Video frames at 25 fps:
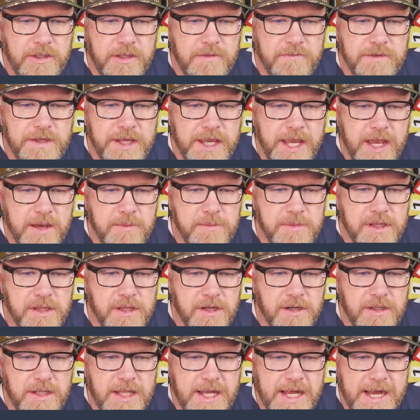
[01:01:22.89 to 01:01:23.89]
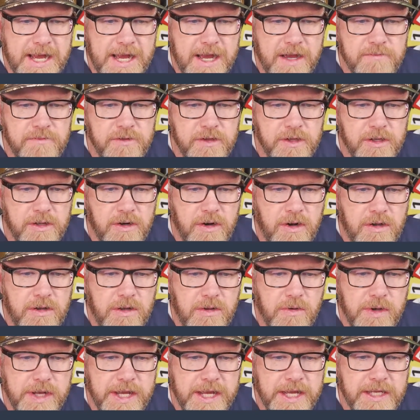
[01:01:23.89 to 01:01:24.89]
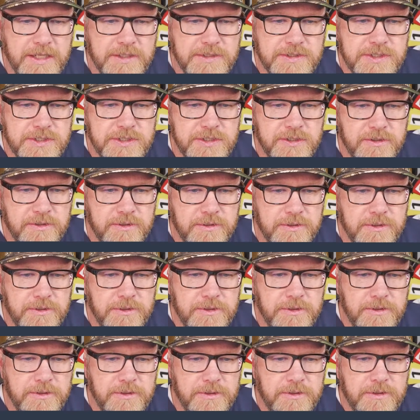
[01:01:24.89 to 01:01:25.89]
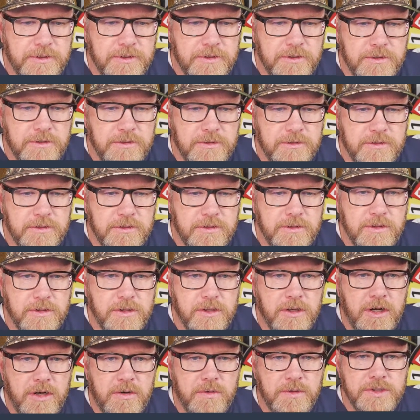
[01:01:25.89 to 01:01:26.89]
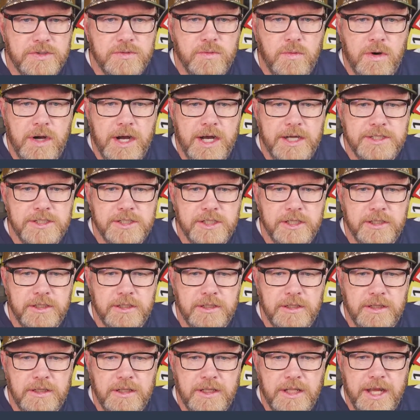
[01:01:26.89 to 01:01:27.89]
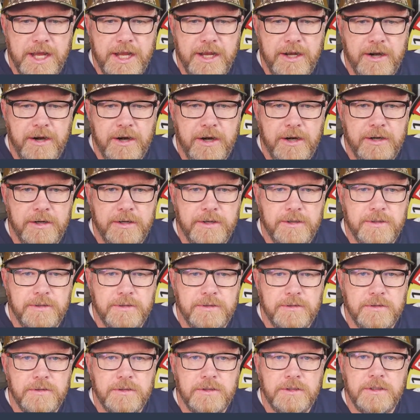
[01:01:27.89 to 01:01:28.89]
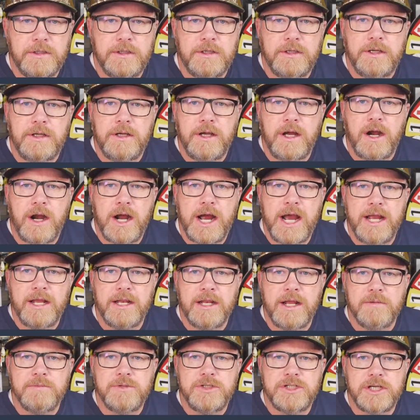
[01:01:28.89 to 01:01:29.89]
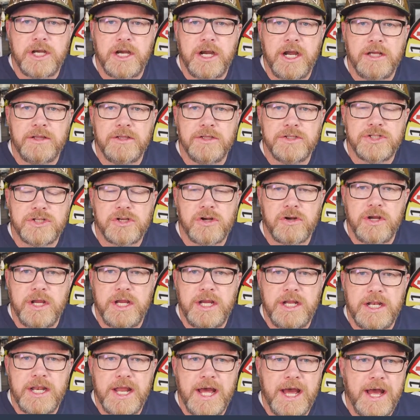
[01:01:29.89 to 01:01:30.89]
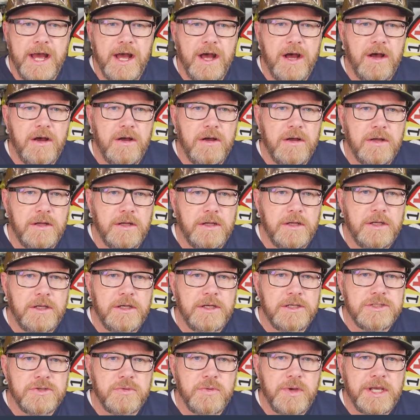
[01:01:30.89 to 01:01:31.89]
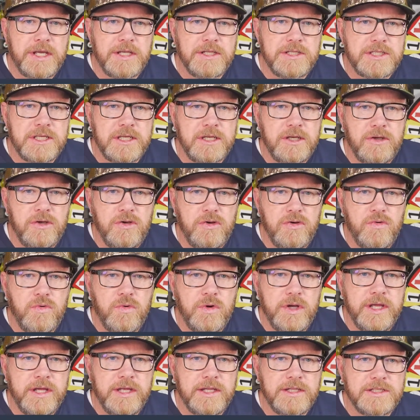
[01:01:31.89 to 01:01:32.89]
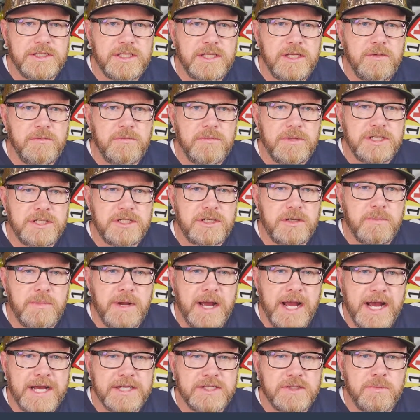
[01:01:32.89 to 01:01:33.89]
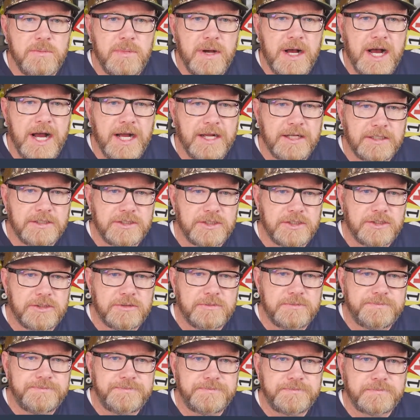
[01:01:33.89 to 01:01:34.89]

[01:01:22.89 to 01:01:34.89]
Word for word: If you can't be there live, you can always you can always watch it later. All right, I'm sharing the screen now so we can see who wins the Mr. Bass box.